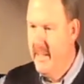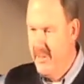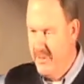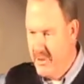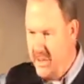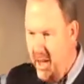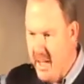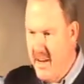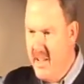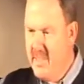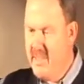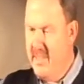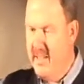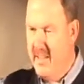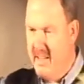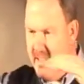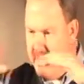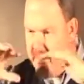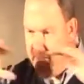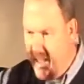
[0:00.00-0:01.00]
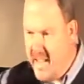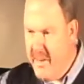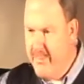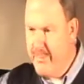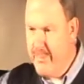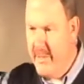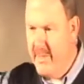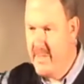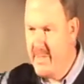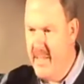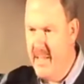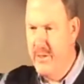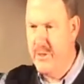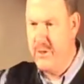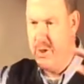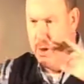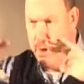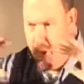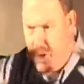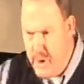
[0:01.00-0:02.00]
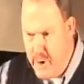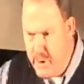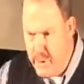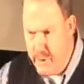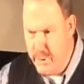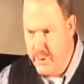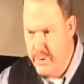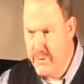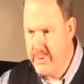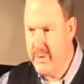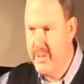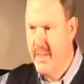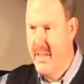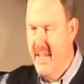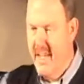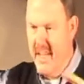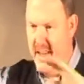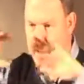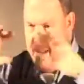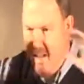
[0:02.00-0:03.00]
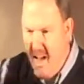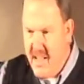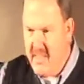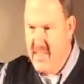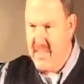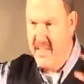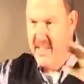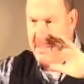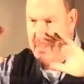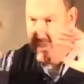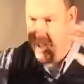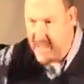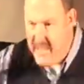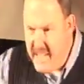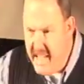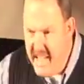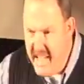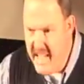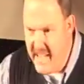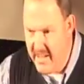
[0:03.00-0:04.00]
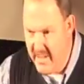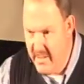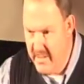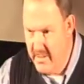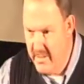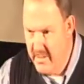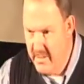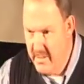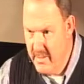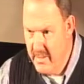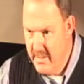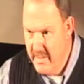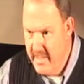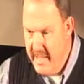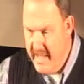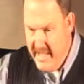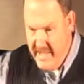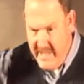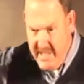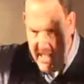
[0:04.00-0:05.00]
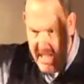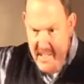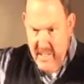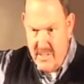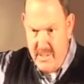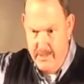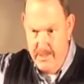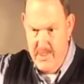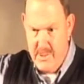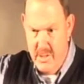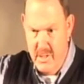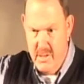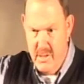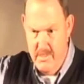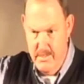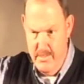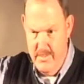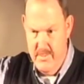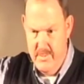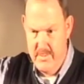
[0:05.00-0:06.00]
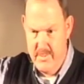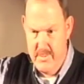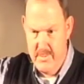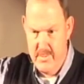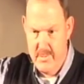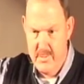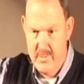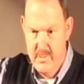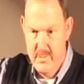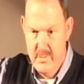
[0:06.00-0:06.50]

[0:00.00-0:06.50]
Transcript: Jonathan has everything to lose and nothing to gain in kingdom terms.